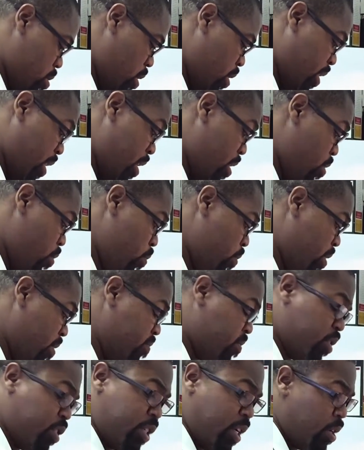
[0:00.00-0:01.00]
Again, who
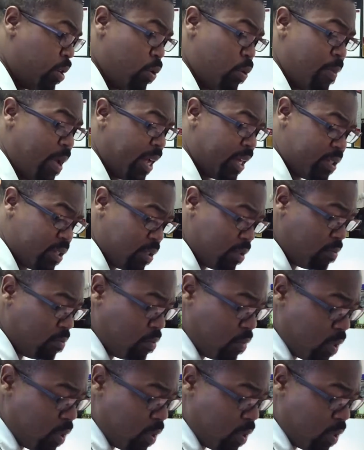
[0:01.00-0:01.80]
gives a shit who makes it?